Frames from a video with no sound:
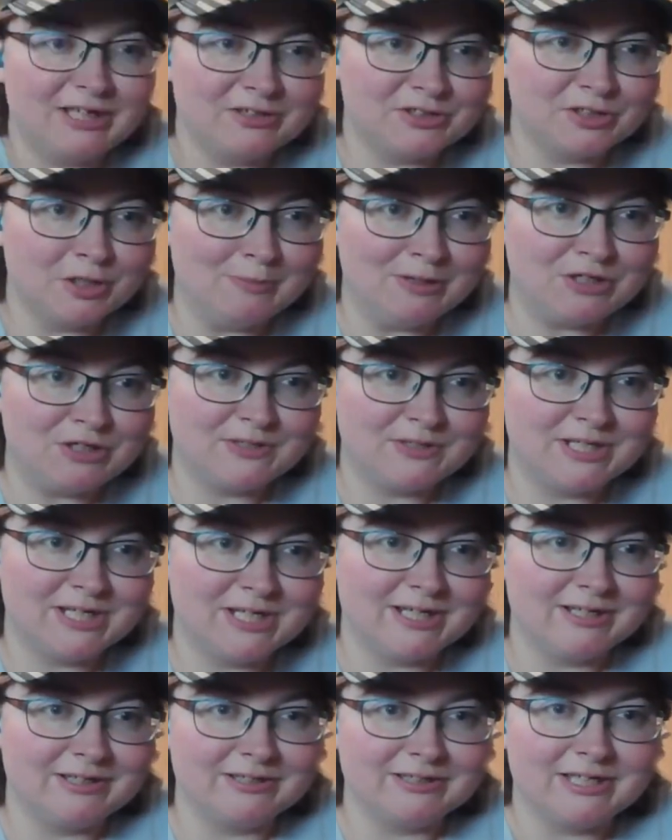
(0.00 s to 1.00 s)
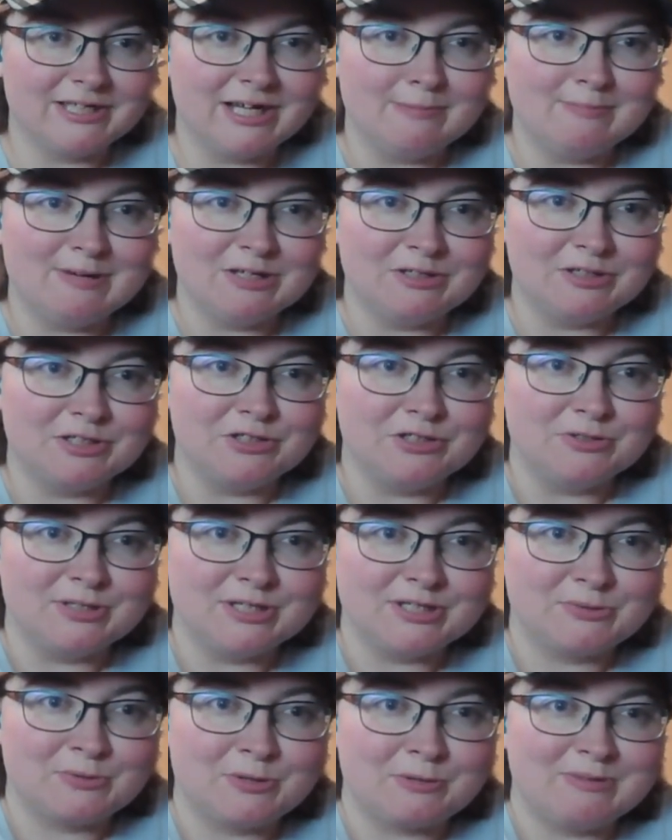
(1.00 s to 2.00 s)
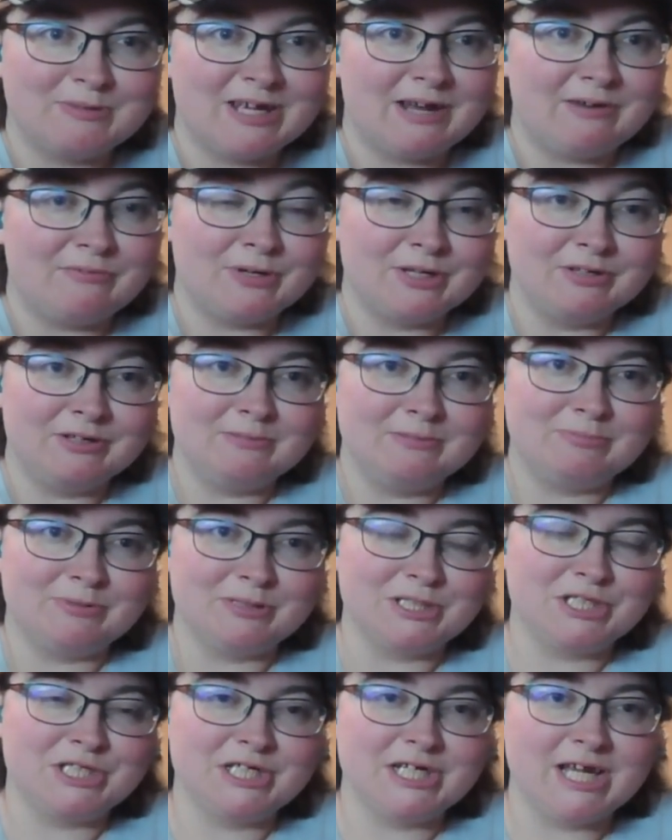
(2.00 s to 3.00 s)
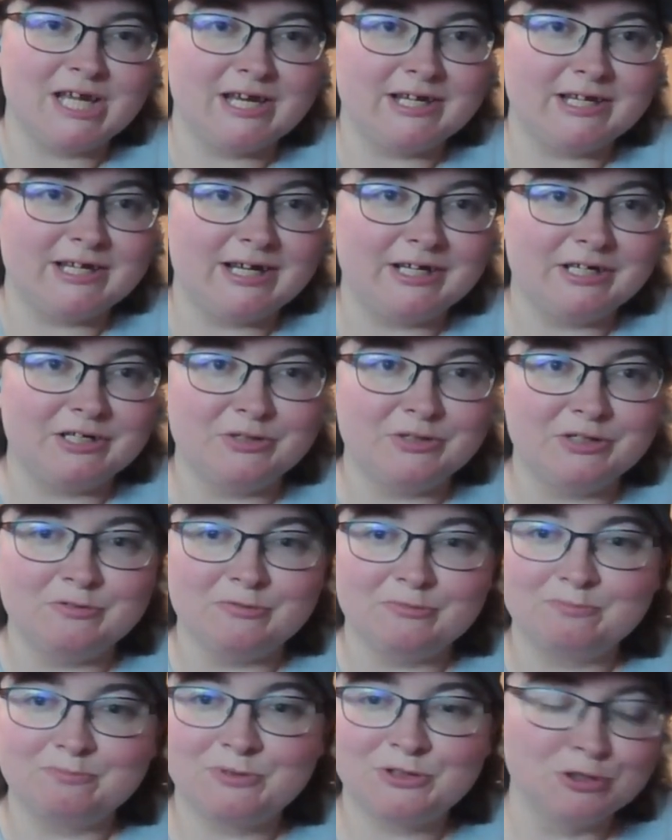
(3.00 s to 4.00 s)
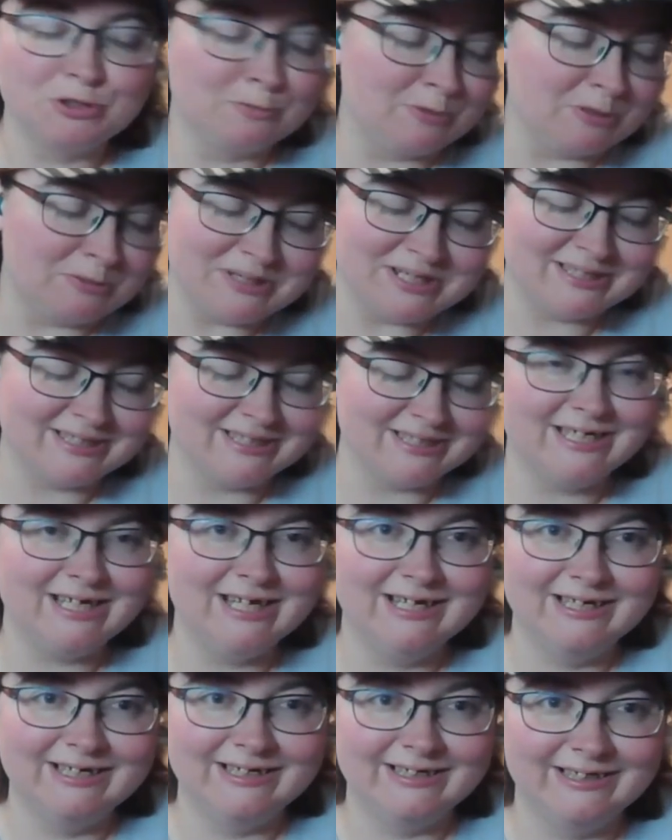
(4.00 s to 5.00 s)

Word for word: thank you so much for taking the time out to do this with me. I really appreciate it. I know you're super busy.